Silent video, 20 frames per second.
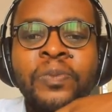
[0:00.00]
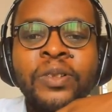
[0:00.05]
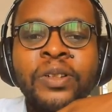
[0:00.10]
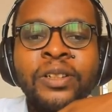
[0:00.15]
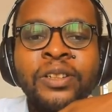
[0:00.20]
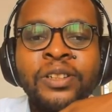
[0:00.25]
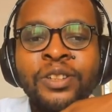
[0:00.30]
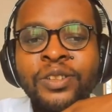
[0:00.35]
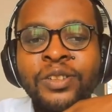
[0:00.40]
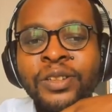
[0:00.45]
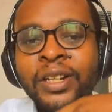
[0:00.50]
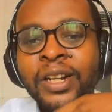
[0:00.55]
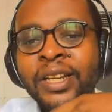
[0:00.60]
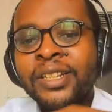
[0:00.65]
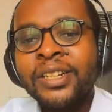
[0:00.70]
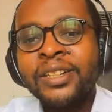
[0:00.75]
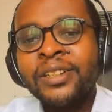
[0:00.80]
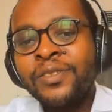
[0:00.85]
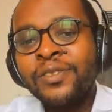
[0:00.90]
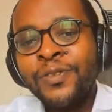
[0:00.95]

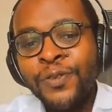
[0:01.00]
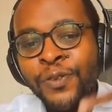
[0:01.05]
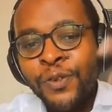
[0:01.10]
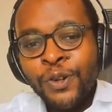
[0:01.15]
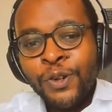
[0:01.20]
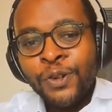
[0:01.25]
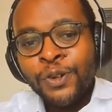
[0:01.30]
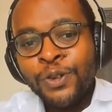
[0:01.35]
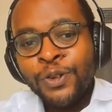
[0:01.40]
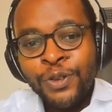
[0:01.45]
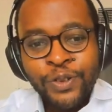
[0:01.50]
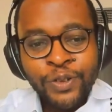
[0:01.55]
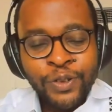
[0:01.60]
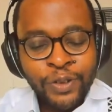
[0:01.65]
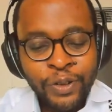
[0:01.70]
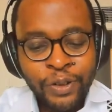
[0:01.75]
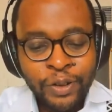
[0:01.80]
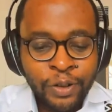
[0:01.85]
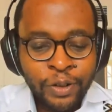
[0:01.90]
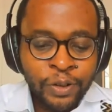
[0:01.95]
literally
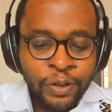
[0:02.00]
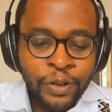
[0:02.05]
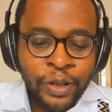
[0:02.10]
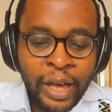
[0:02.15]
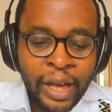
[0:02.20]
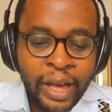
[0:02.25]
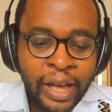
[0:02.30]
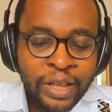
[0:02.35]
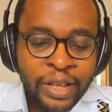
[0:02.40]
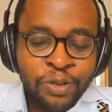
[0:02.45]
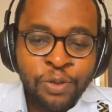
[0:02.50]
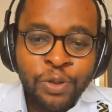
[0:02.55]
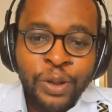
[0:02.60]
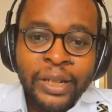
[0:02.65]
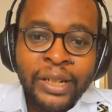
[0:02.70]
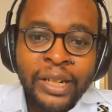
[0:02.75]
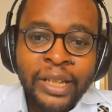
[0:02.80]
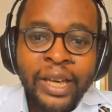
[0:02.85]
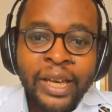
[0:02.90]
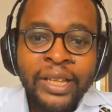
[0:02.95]
follow, as
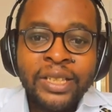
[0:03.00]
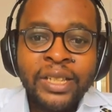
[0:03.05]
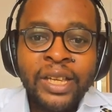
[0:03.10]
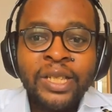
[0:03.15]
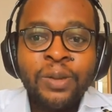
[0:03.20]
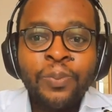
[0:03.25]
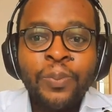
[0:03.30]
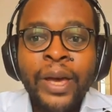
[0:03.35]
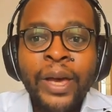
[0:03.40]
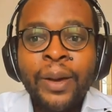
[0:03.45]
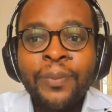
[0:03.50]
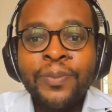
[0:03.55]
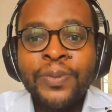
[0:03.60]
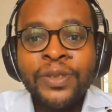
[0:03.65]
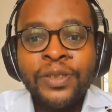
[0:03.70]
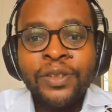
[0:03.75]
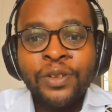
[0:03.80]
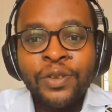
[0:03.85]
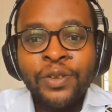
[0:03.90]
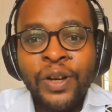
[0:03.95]
quickly as
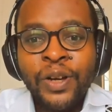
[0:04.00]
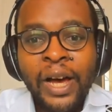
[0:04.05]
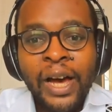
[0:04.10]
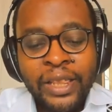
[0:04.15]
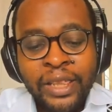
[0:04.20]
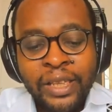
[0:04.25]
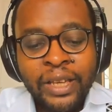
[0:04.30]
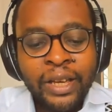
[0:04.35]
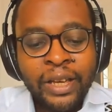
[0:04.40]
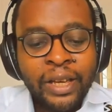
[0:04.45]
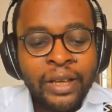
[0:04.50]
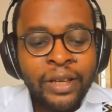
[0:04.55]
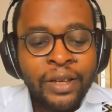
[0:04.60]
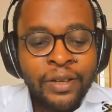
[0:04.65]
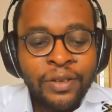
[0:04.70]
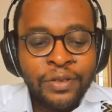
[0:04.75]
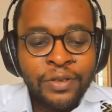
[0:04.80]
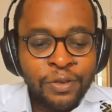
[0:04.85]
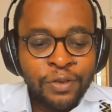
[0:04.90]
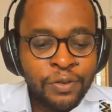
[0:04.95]
perhaps,
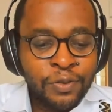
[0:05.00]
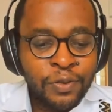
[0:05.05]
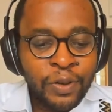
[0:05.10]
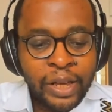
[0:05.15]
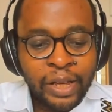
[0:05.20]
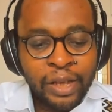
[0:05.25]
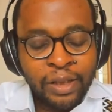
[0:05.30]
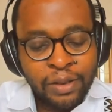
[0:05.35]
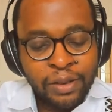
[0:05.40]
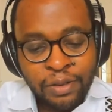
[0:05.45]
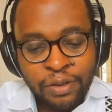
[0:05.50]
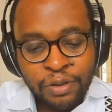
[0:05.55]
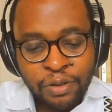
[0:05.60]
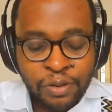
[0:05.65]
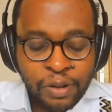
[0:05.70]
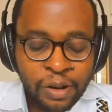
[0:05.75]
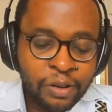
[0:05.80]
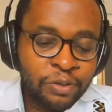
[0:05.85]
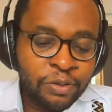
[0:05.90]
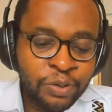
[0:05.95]
other sort of like, I
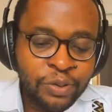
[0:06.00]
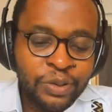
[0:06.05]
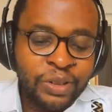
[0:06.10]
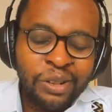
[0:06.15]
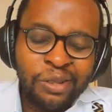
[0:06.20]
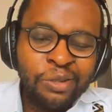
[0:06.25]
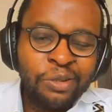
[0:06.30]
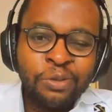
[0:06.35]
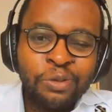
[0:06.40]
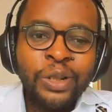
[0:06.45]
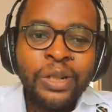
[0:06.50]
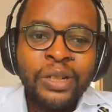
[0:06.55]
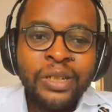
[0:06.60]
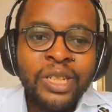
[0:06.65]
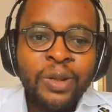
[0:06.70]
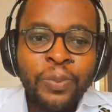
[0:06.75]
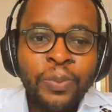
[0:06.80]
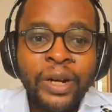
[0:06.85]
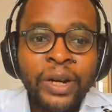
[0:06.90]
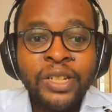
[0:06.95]
don't want to
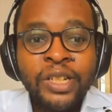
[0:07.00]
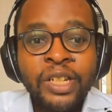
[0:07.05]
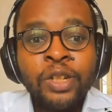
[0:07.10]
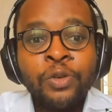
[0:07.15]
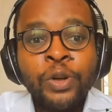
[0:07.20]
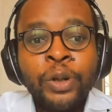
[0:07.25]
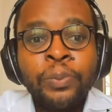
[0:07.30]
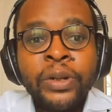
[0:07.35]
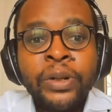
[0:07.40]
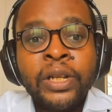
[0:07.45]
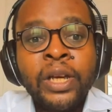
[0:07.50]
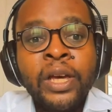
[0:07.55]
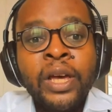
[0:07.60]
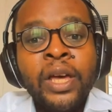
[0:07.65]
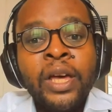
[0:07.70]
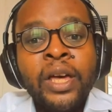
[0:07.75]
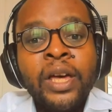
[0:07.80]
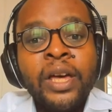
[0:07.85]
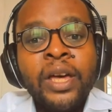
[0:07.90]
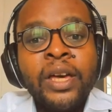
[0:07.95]
disparage anyone, but
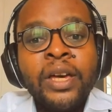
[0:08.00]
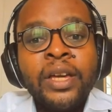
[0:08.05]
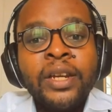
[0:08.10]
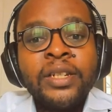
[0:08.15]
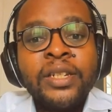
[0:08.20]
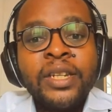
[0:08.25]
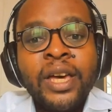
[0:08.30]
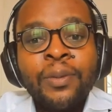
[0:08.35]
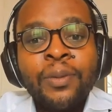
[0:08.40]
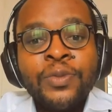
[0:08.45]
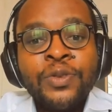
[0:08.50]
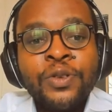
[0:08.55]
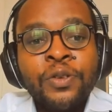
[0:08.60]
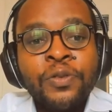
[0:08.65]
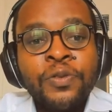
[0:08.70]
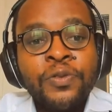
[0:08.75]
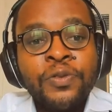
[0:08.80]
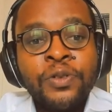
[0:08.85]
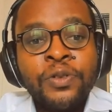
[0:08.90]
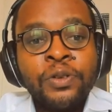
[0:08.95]
in terms
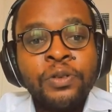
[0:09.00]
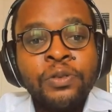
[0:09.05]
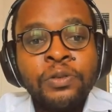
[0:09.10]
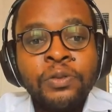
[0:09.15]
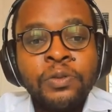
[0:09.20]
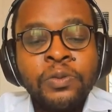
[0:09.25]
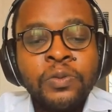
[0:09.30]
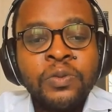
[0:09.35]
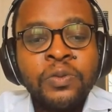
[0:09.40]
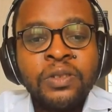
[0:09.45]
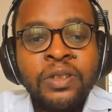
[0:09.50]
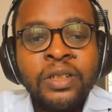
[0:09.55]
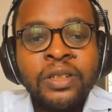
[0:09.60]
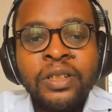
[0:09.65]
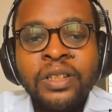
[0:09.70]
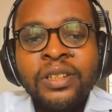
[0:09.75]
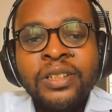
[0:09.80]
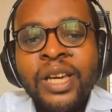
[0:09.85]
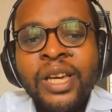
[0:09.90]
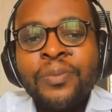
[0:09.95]
of,
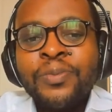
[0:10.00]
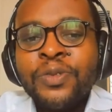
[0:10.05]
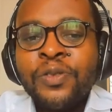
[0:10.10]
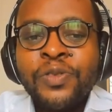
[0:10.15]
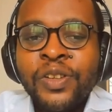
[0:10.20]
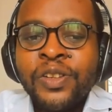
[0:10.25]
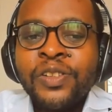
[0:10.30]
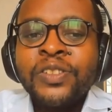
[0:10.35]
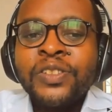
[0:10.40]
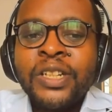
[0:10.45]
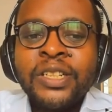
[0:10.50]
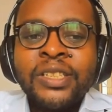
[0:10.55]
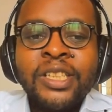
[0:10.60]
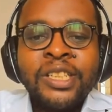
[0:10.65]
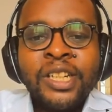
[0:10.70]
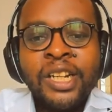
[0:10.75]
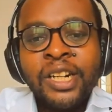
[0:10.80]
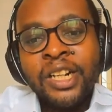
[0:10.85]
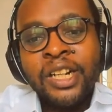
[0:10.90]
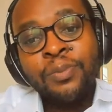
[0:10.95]
in terms of
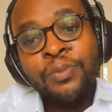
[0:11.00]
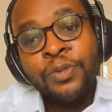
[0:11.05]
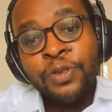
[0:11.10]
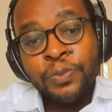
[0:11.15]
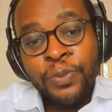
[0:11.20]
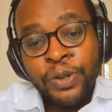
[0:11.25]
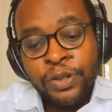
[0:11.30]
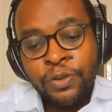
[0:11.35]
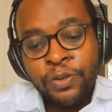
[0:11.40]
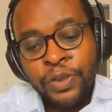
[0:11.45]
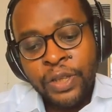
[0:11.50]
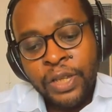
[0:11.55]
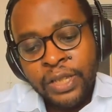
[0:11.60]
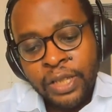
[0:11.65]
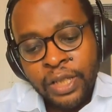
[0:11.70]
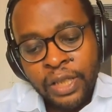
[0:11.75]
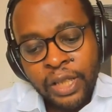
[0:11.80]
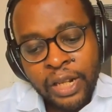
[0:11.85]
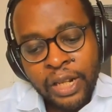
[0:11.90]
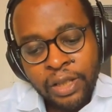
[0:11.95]
just the general movement of
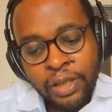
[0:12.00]
things. And